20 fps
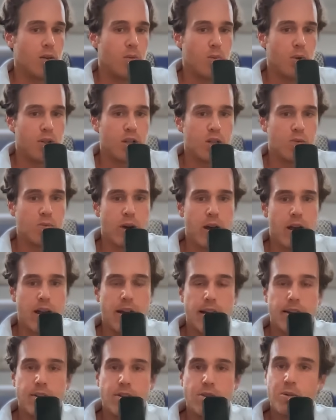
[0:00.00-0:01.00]
which is why I
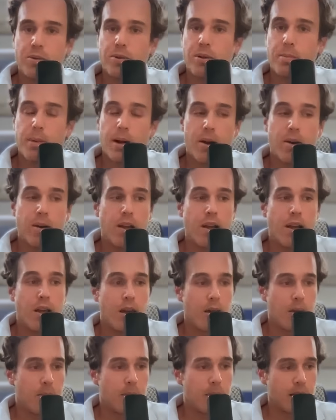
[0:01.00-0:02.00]
like to talk about
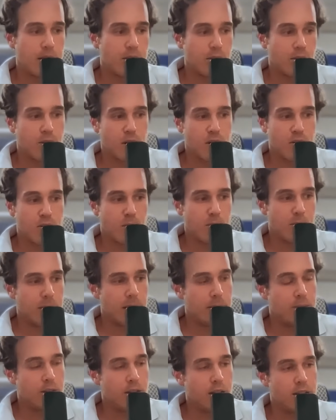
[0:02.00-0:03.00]
mitochondrial
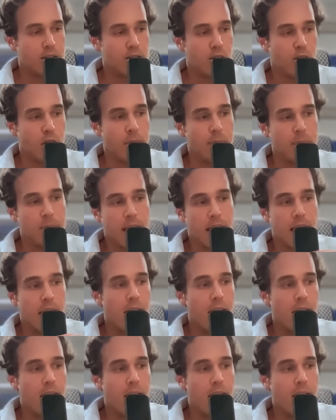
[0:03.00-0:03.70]
peptides a lot.